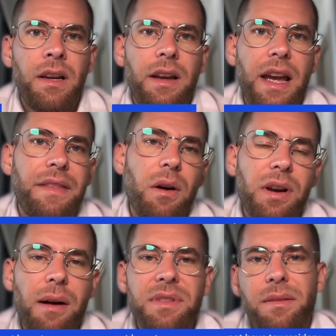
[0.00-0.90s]
And now
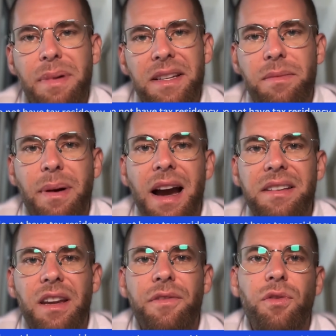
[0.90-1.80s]
comes the best part.
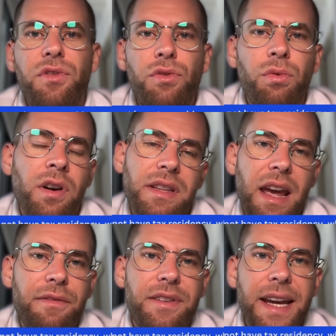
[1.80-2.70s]
If you do not
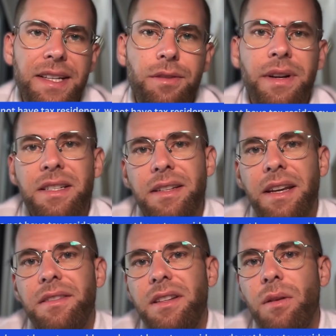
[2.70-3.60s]
have tax
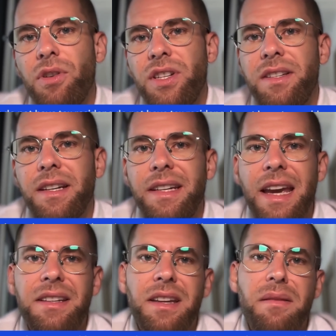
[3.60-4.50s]
residency, which is the
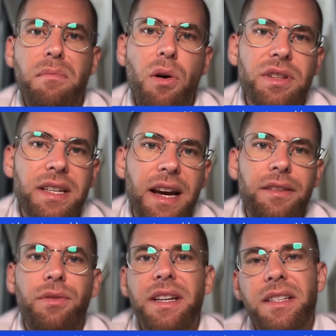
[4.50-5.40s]
case in most
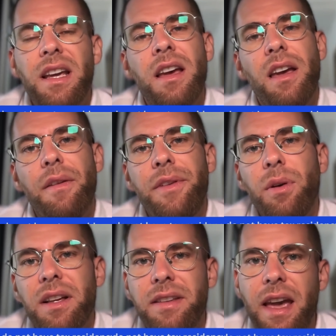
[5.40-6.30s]
countries, if you
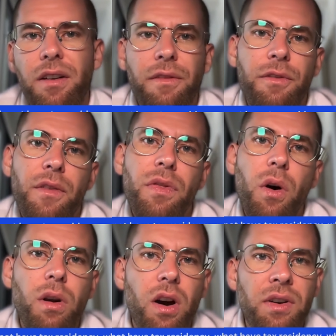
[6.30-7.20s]
are there for no
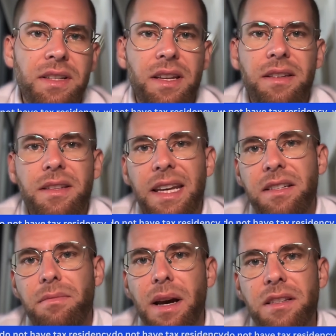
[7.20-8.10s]
longer than
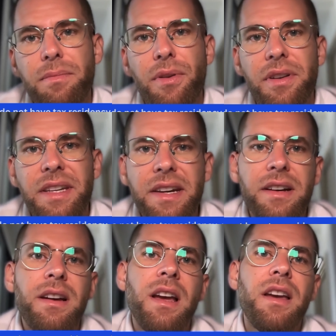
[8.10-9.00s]
6 months per
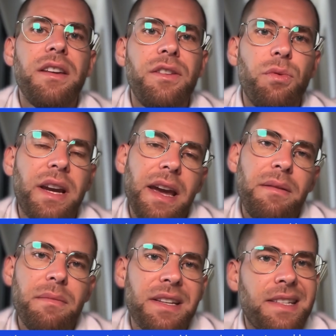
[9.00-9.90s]
year, you
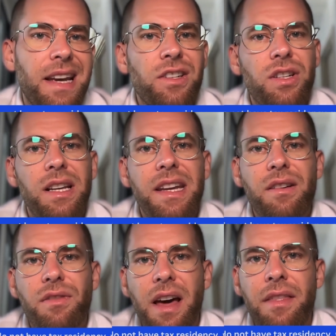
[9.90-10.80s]
can essentially
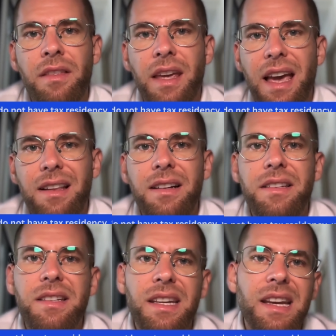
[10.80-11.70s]
run the
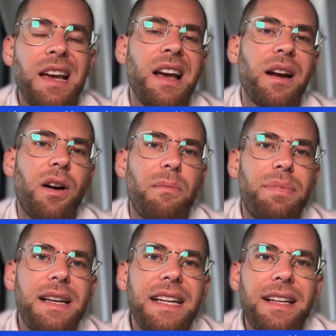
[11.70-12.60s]
LLC
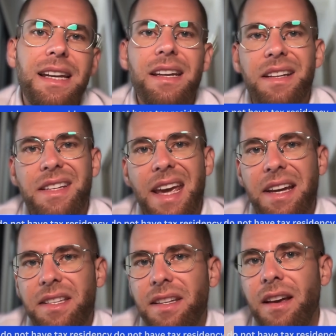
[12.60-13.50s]
completely
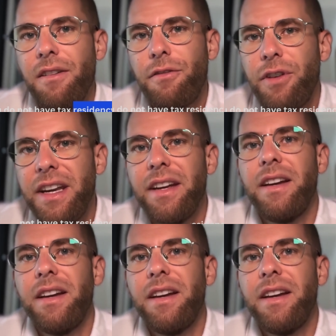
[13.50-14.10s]
tax-free.